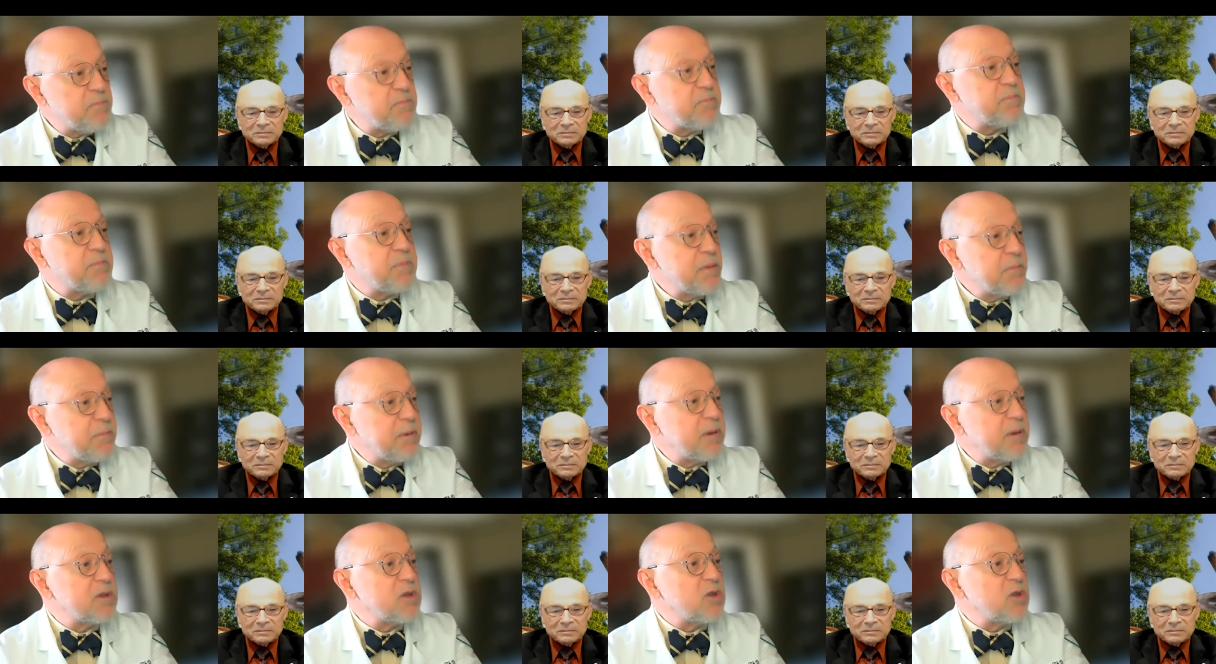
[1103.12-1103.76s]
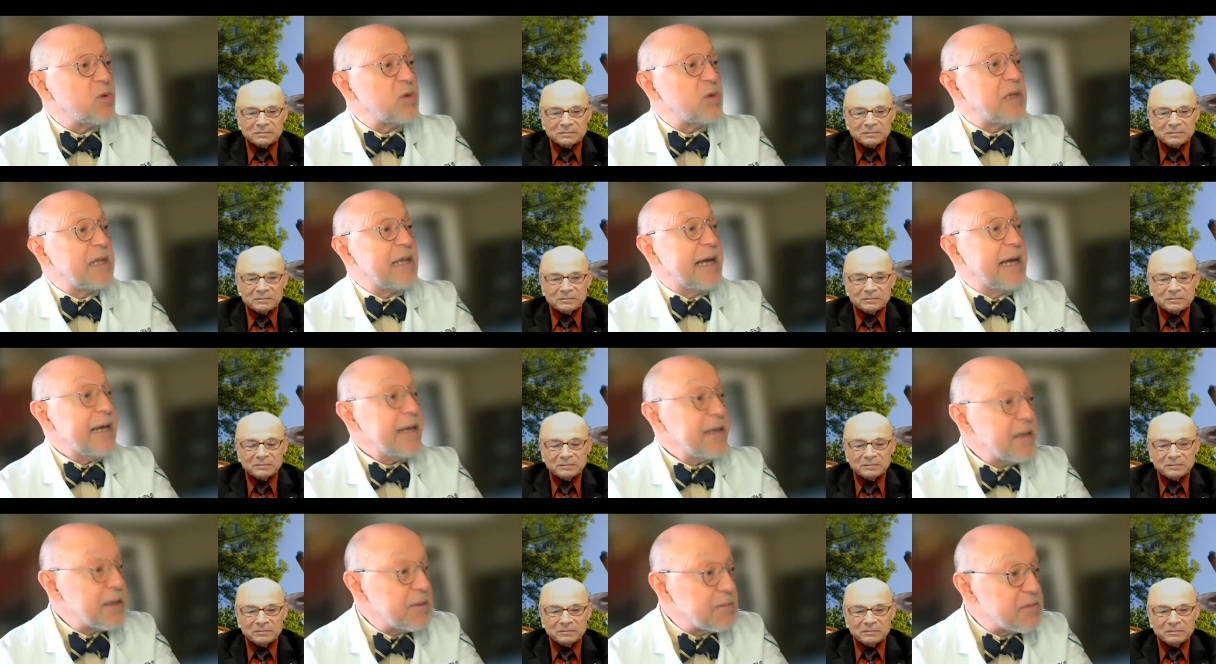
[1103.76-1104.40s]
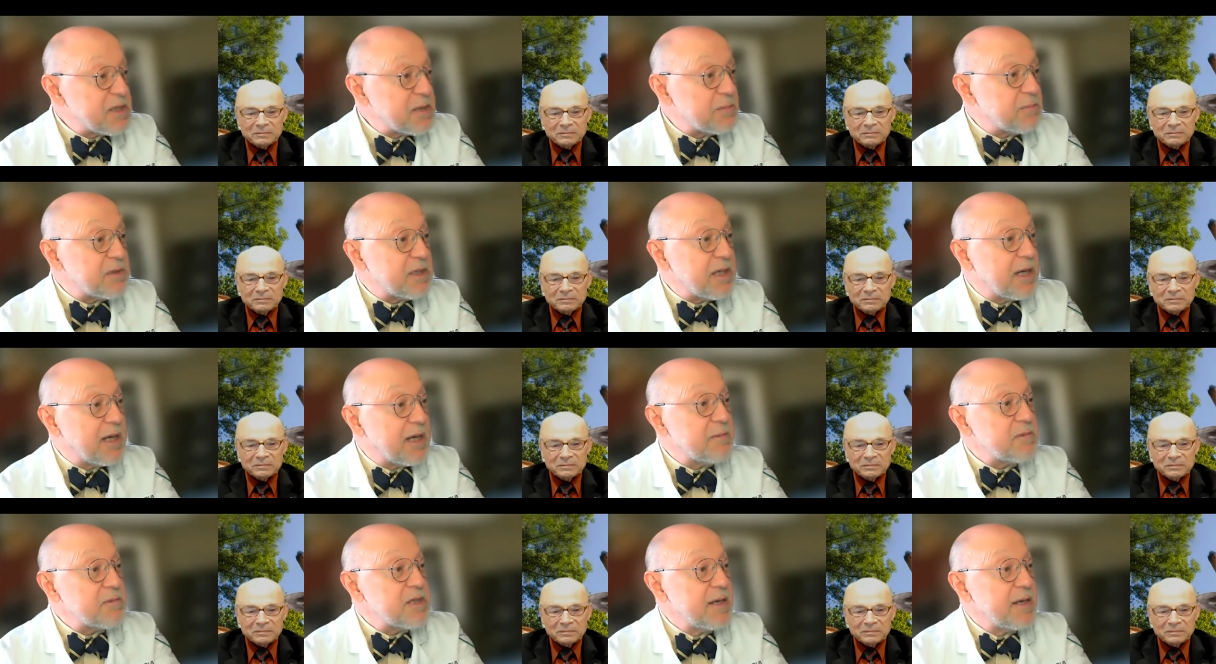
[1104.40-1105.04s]
Speaker 1: people don't like them
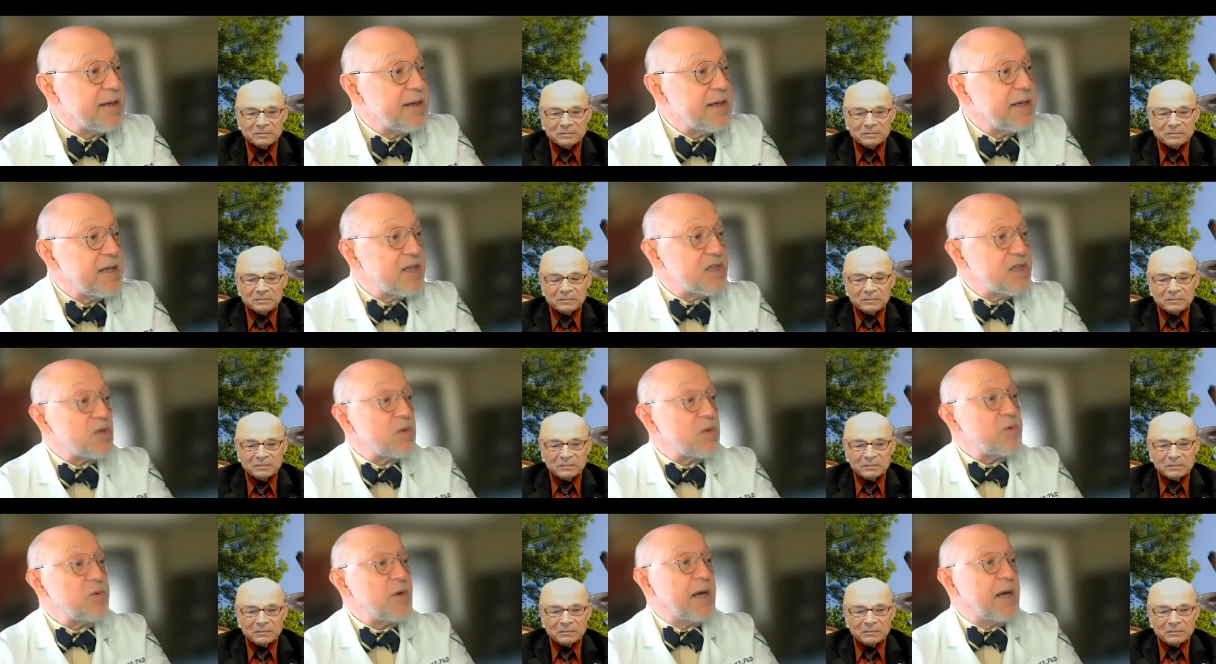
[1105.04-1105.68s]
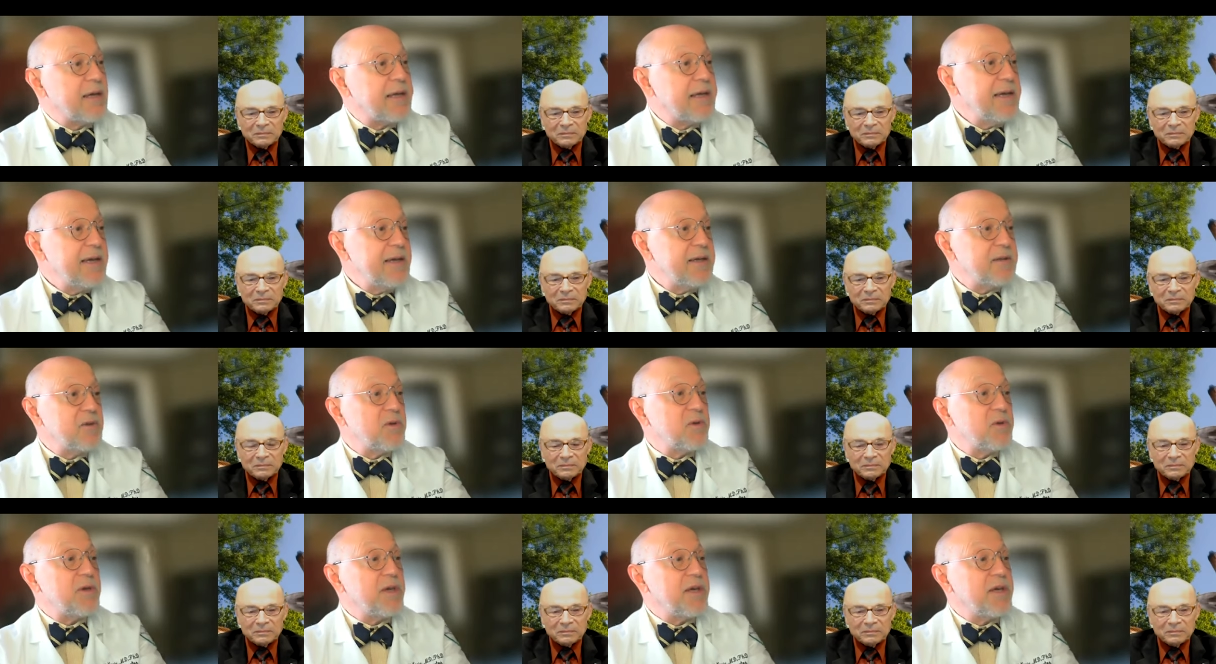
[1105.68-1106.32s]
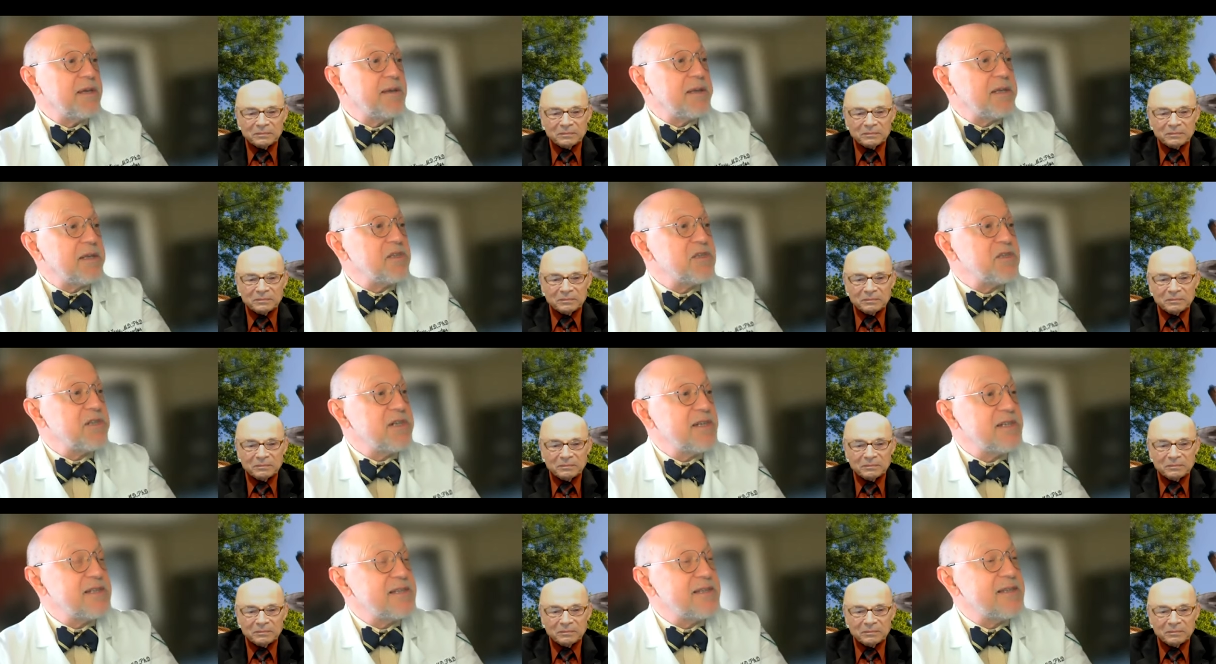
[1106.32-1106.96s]
sometimes. So you, again, you can
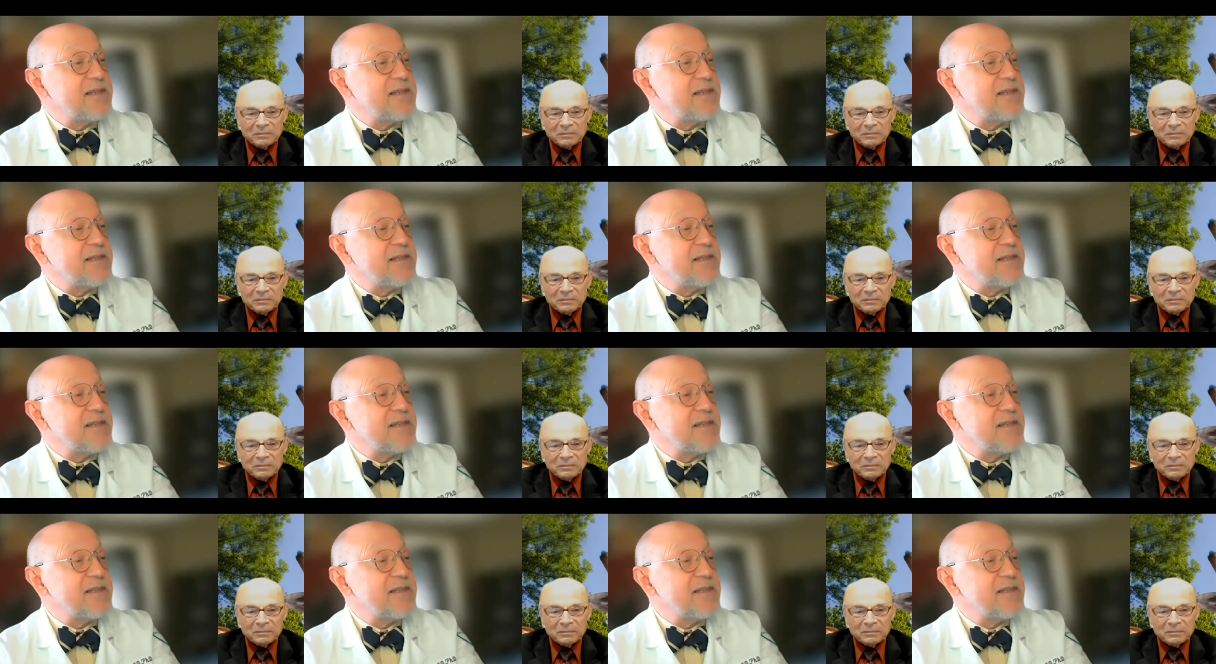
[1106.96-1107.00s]
adjust